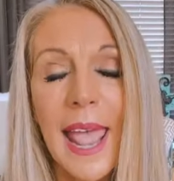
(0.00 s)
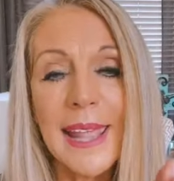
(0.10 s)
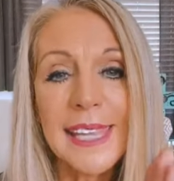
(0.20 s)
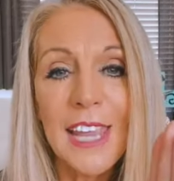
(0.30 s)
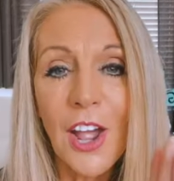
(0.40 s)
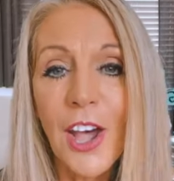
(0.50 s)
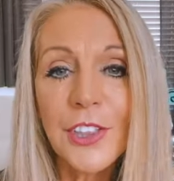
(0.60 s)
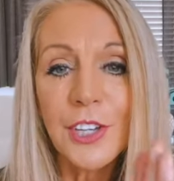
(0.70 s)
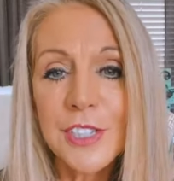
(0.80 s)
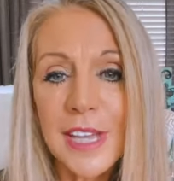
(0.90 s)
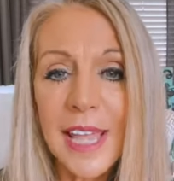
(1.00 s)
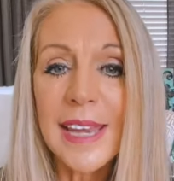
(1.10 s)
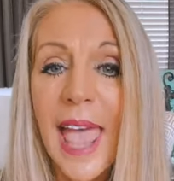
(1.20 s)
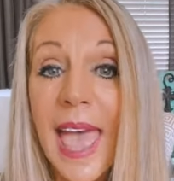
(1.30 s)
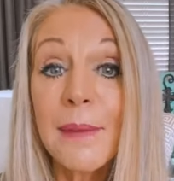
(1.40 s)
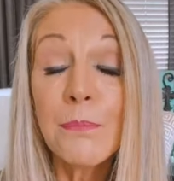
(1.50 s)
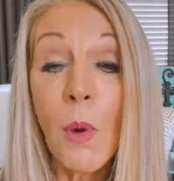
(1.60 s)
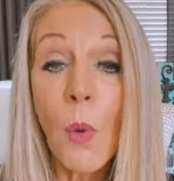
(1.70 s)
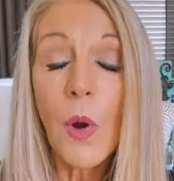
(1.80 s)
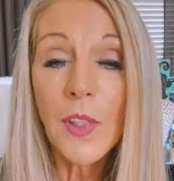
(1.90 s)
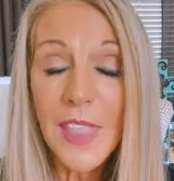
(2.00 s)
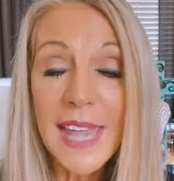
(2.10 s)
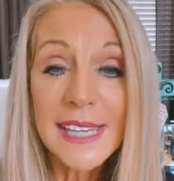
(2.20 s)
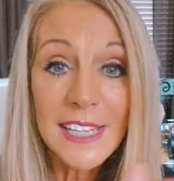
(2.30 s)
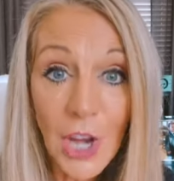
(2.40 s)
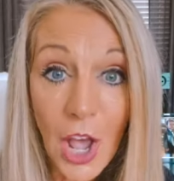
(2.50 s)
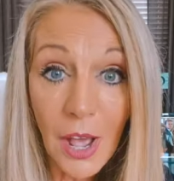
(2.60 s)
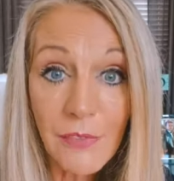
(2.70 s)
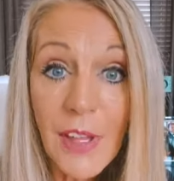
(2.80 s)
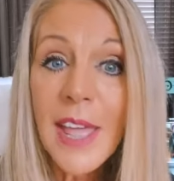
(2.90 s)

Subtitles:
and the other 10 had more than enough.